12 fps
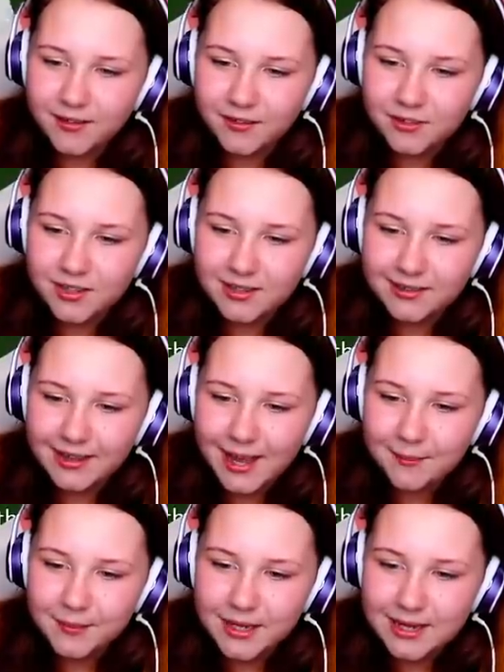since she
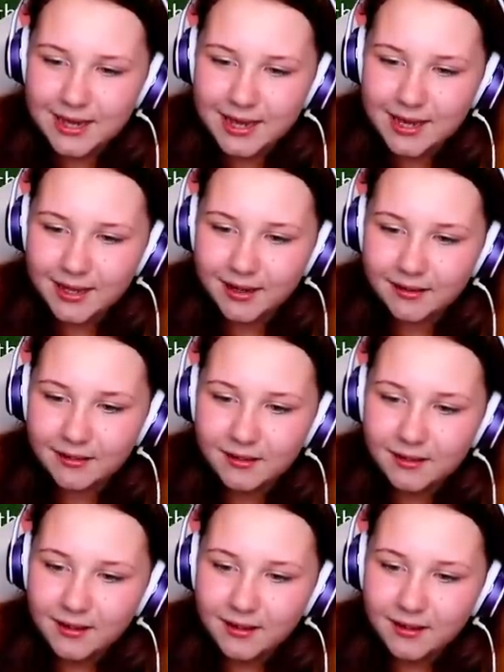let me in.